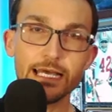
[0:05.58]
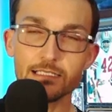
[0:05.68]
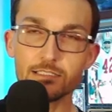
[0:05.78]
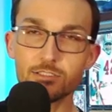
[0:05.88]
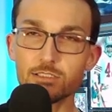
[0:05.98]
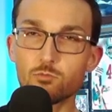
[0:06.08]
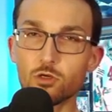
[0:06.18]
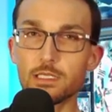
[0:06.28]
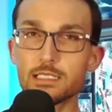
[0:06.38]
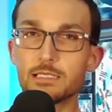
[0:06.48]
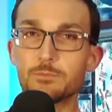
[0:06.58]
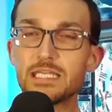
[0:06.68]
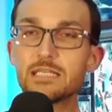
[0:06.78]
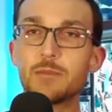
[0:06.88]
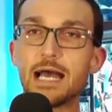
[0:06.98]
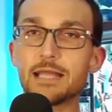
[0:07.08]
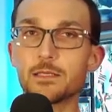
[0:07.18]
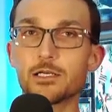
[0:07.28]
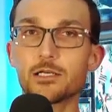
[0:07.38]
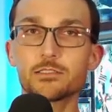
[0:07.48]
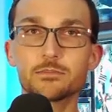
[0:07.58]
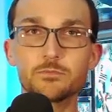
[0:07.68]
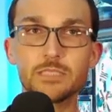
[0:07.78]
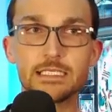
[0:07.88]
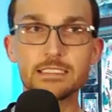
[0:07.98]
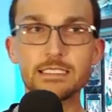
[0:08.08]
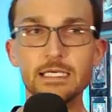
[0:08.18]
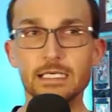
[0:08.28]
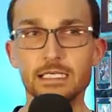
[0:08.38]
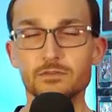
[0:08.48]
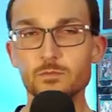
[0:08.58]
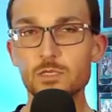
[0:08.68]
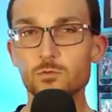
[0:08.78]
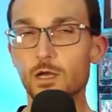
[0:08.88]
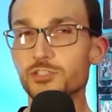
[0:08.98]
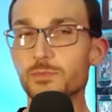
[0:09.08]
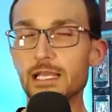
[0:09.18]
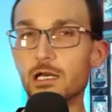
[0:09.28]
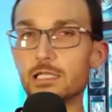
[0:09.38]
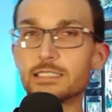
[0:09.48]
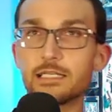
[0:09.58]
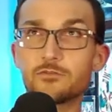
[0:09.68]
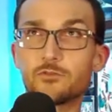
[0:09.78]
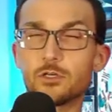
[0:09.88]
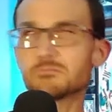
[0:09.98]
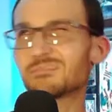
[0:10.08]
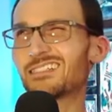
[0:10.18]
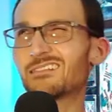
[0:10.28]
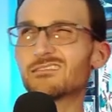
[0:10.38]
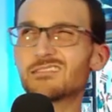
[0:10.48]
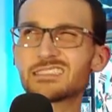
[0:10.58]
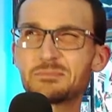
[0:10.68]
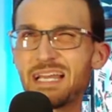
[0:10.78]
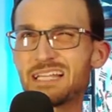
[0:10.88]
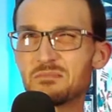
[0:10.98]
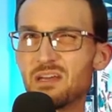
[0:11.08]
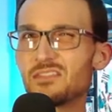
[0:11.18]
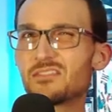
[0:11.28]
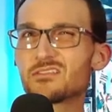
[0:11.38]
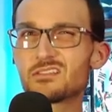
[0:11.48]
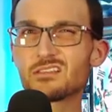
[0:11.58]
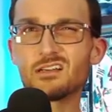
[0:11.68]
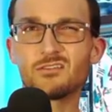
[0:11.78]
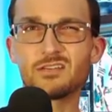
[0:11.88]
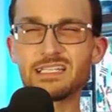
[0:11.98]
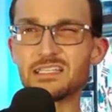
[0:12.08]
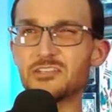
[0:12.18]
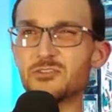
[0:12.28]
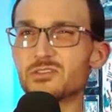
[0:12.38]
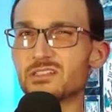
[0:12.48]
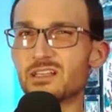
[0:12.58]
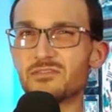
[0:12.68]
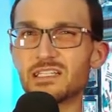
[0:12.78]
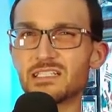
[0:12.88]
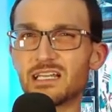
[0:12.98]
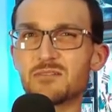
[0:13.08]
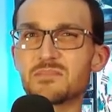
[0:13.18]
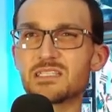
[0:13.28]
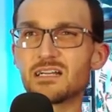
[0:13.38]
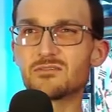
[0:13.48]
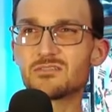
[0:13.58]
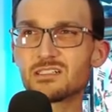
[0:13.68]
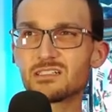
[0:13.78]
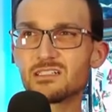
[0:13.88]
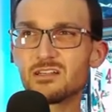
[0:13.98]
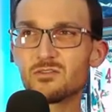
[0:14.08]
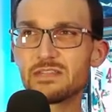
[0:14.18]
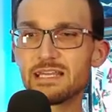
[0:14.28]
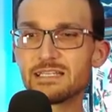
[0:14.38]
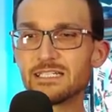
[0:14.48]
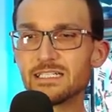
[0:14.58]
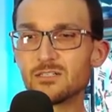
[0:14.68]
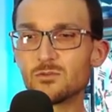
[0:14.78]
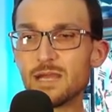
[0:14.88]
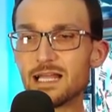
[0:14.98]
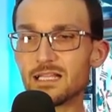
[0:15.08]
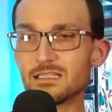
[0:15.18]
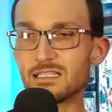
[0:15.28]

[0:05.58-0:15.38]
It's just more or less a peek behind the curtain, because if you've been watching my content for, I don't know, like the past month or so, any of the newer stuff that comes out, you're gonna know that, well,